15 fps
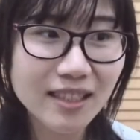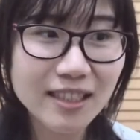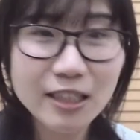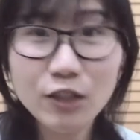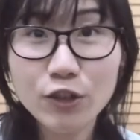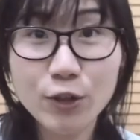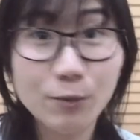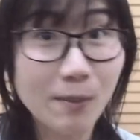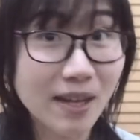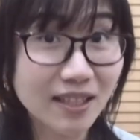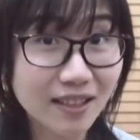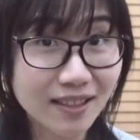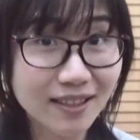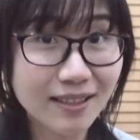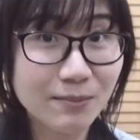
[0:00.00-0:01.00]
it's not your
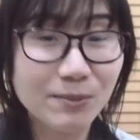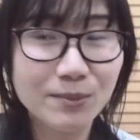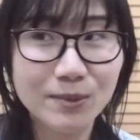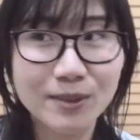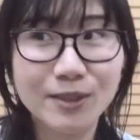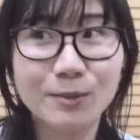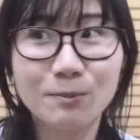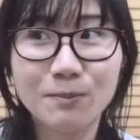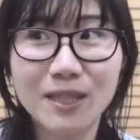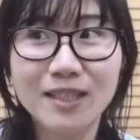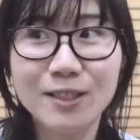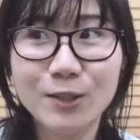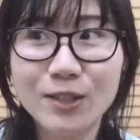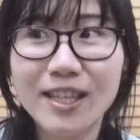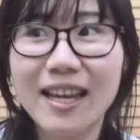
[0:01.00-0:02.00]
money,
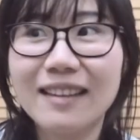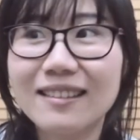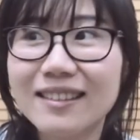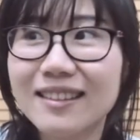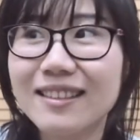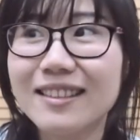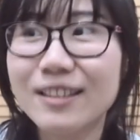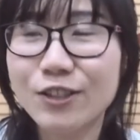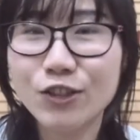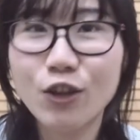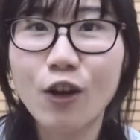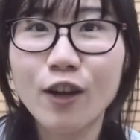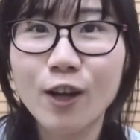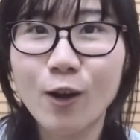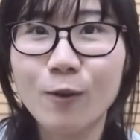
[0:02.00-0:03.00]
but you get the
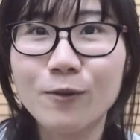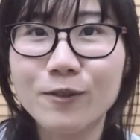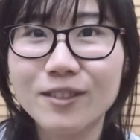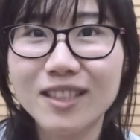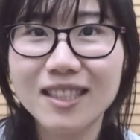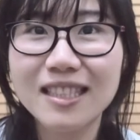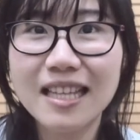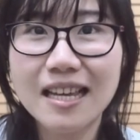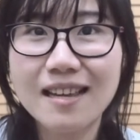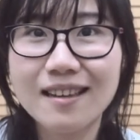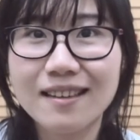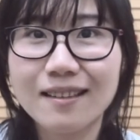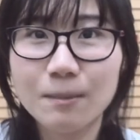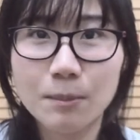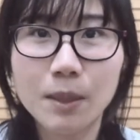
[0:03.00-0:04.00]
joy of
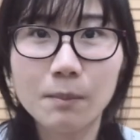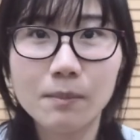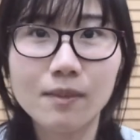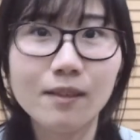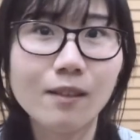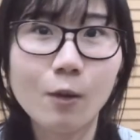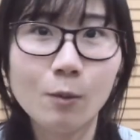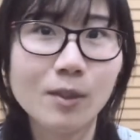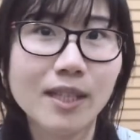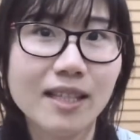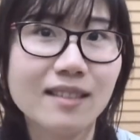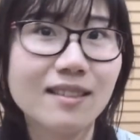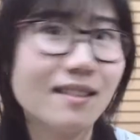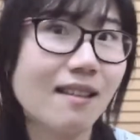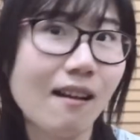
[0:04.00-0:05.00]
seeing people
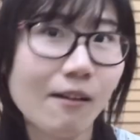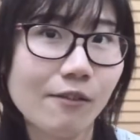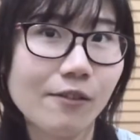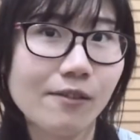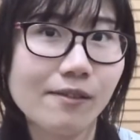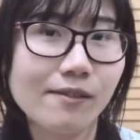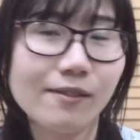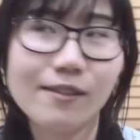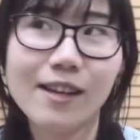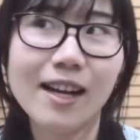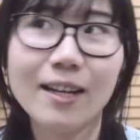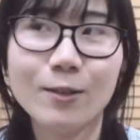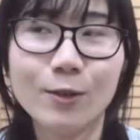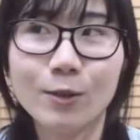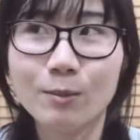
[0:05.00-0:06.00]
opening stuff.
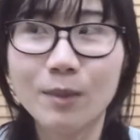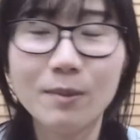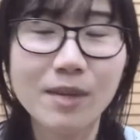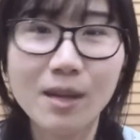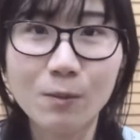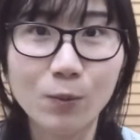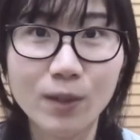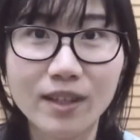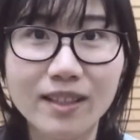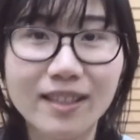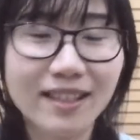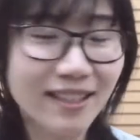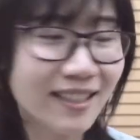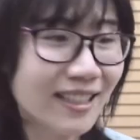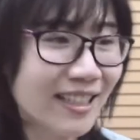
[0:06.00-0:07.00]
I don't know, maybe I'm
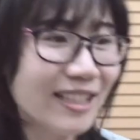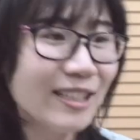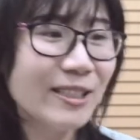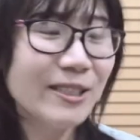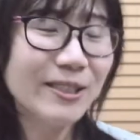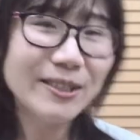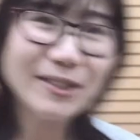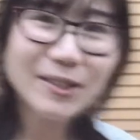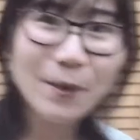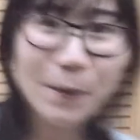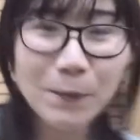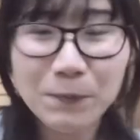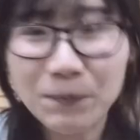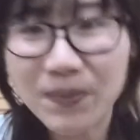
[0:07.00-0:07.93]
weird. So